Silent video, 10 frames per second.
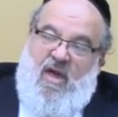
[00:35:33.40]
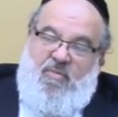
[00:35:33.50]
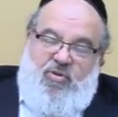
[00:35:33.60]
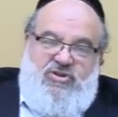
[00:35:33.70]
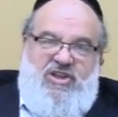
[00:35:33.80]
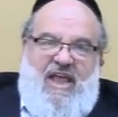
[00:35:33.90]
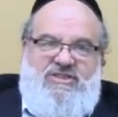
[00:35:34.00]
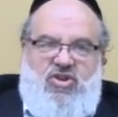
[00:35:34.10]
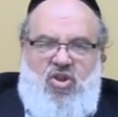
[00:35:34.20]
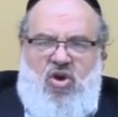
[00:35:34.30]
A person
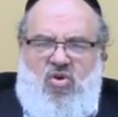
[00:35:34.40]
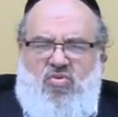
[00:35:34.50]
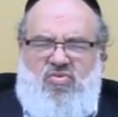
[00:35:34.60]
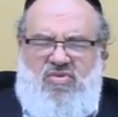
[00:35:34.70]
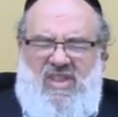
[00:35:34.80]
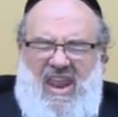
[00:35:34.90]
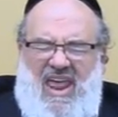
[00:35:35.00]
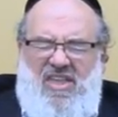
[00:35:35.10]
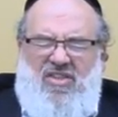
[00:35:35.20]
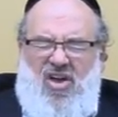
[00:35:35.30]
has to know that
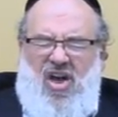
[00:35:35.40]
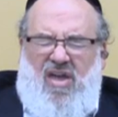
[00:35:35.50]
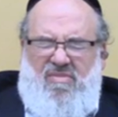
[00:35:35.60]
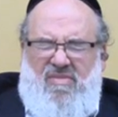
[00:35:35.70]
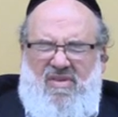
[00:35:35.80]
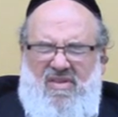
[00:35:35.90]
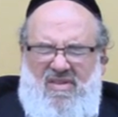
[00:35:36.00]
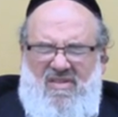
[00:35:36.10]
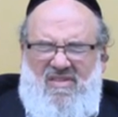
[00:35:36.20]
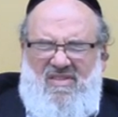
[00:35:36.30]
any time,
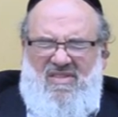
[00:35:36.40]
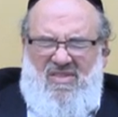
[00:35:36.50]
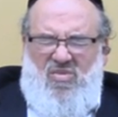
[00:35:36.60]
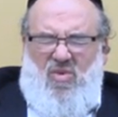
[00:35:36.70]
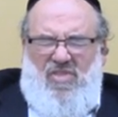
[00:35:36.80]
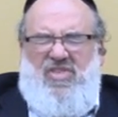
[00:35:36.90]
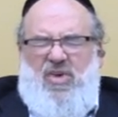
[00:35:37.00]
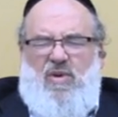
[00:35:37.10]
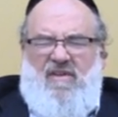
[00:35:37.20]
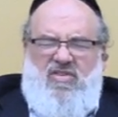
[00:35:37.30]
the one
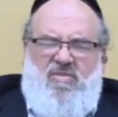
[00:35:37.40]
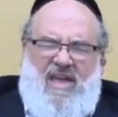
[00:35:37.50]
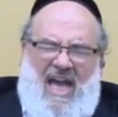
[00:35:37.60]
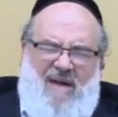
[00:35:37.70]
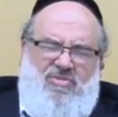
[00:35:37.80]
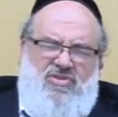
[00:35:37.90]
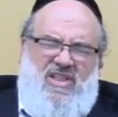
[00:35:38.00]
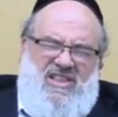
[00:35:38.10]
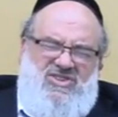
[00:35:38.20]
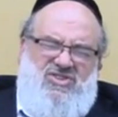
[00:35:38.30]
thing we have to makabel,
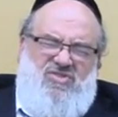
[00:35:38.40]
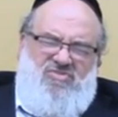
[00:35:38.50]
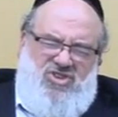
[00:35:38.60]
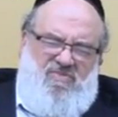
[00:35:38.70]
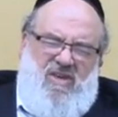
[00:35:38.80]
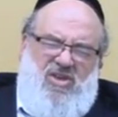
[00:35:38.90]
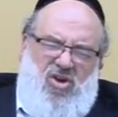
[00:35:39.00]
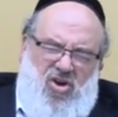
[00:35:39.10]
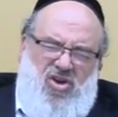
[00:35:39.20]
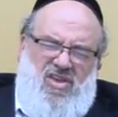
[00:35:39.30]
that the Shimon
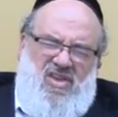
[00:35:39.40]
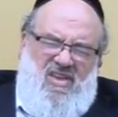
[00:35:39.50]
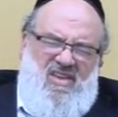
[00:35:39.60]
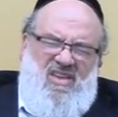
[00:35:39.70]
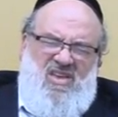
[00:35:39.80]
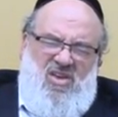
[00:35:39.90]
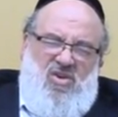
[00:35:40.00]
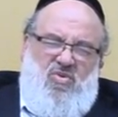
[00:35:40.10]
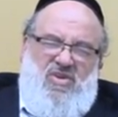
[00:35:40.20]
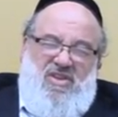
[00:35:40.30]
Yochai,
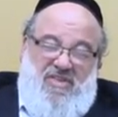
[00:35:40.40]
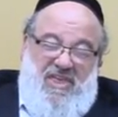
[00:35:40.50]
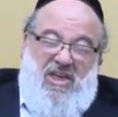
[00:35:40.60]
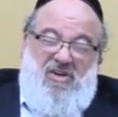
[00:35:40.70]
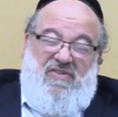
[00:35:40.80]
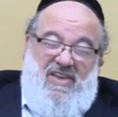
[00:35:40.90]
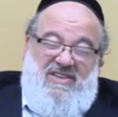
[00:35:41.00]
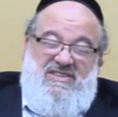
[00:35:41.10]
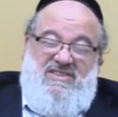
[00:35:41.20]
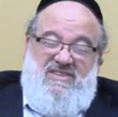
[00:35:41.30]
when you think of
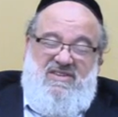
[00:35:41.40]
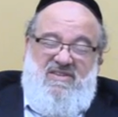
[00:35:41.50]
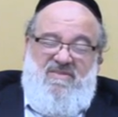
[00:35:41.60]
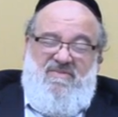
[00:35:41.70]
his